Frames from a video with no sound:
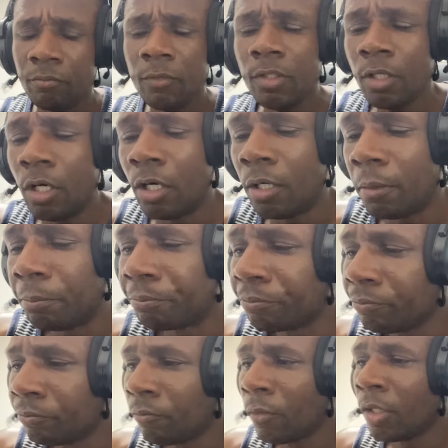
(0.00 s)

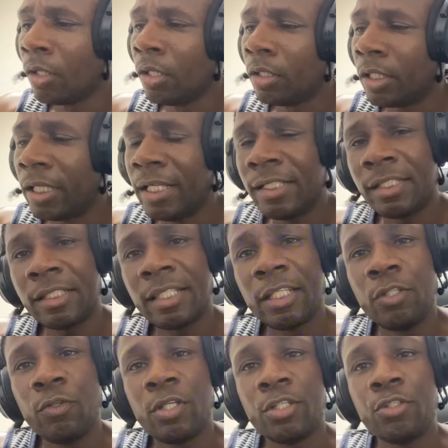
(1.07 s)
The easiest thing
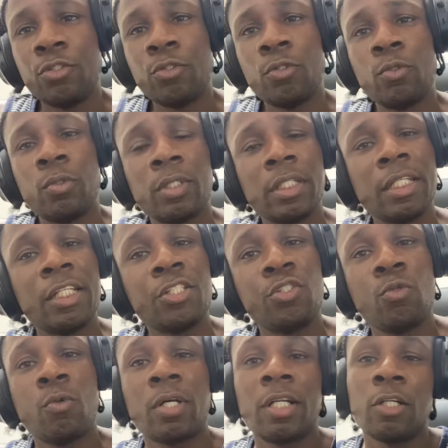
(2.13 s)
you can do is you
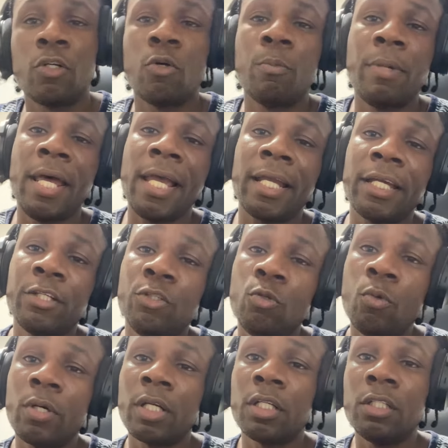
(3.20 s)
want to go back and you
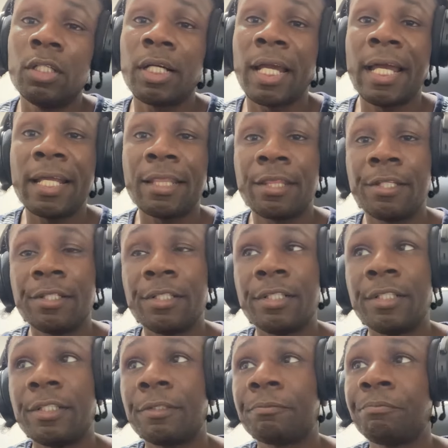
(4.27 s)
want to look at
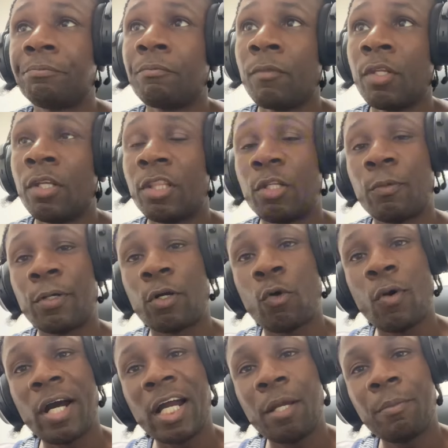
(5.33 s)
the
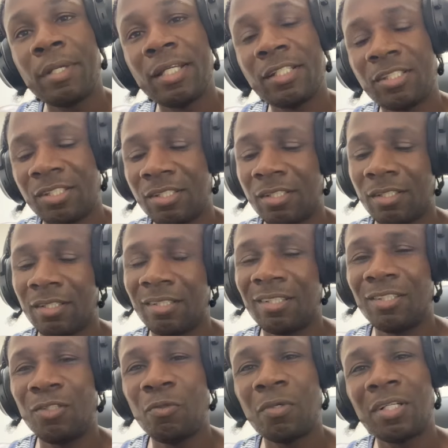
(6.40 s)
requirements.
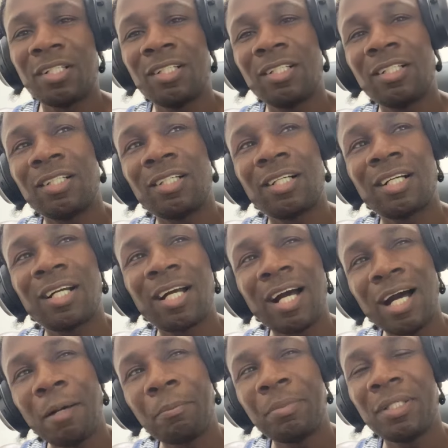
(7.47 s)
You want to
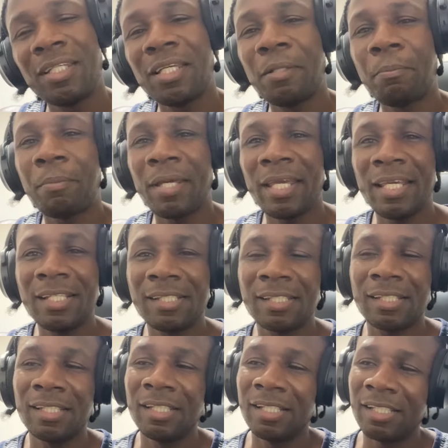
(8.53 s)
copy and
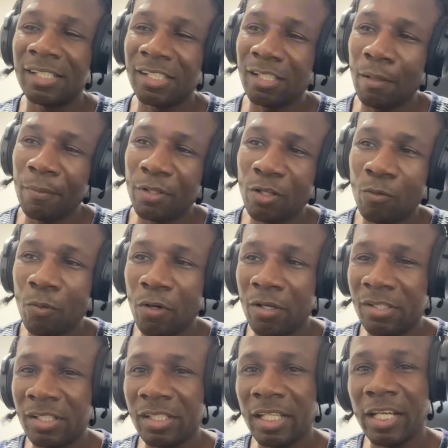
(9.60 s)
paste some of the
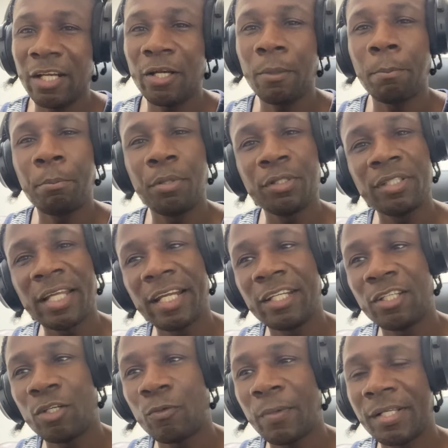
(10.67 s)
words in there, put that in
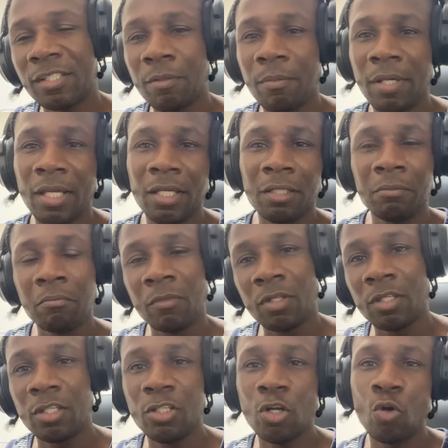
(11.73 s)
your resume,
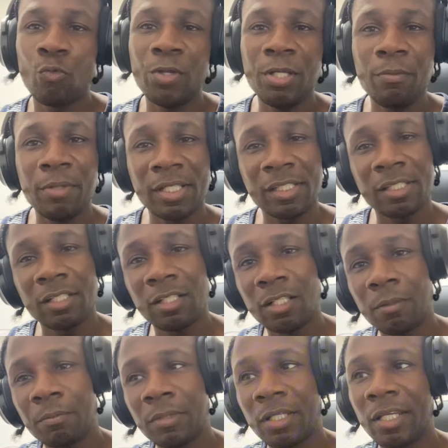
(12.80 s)
you know, remix it
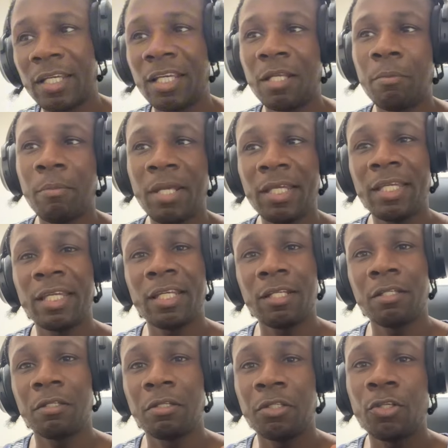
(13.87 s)
up and make it
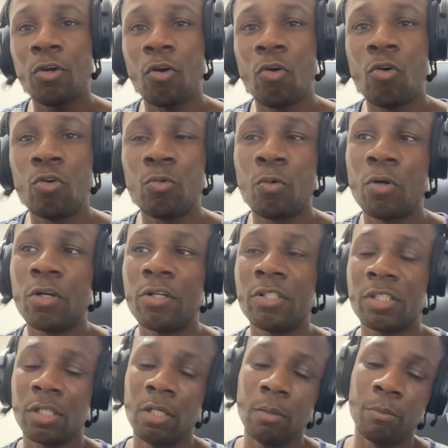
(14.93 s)
your own
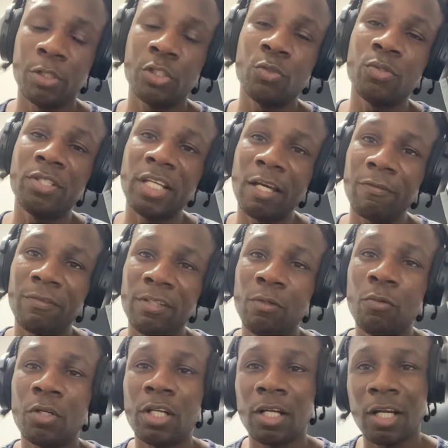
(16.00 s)
words. But you definitely
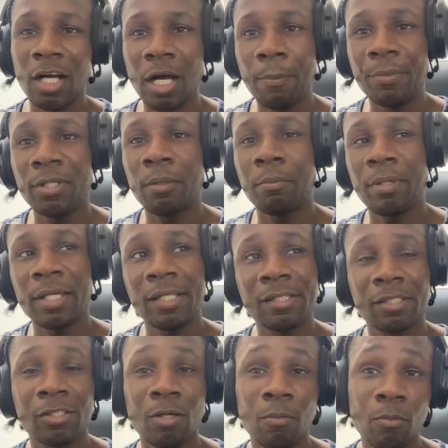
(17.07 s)
want to copy and
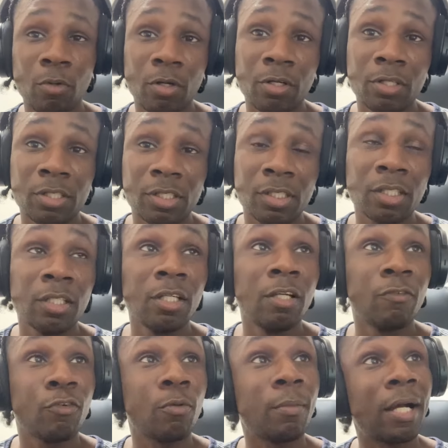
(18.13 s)
paste some words
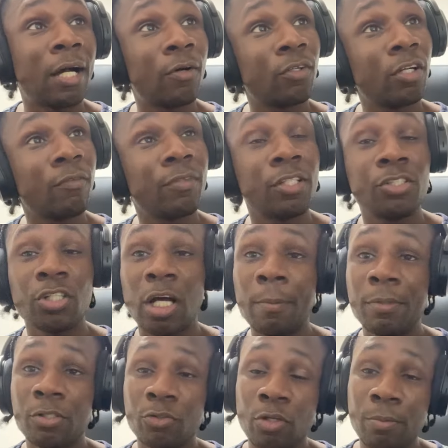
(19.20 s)
from out of the job
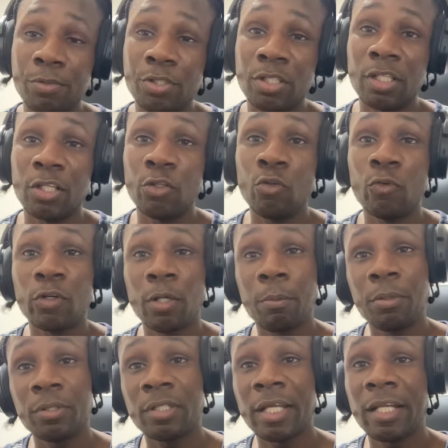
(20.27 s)
description, and you want to
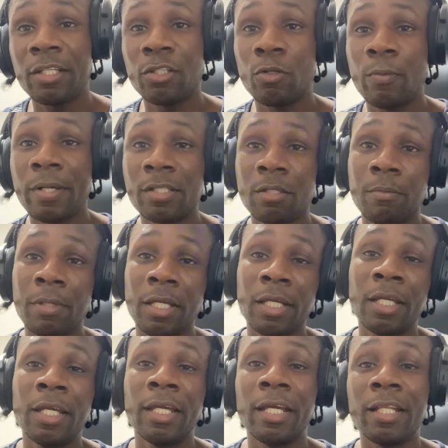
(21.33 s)
put that in your resume,
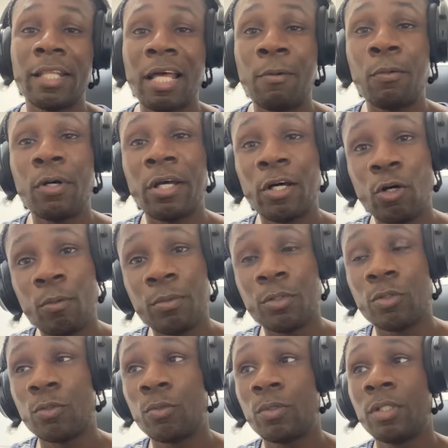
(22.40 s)
and that will help
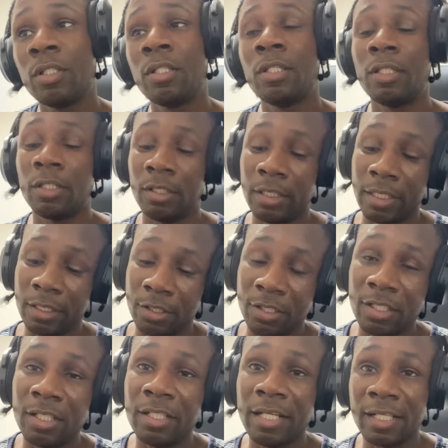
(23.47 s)
you get to
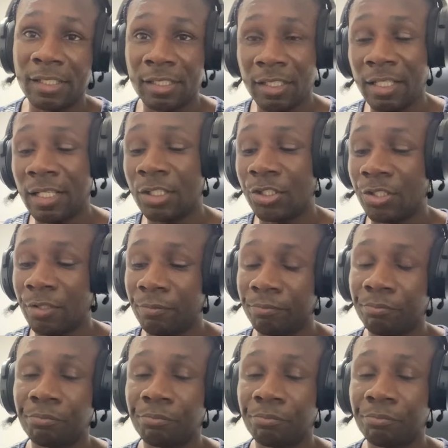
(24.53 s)
the next selection.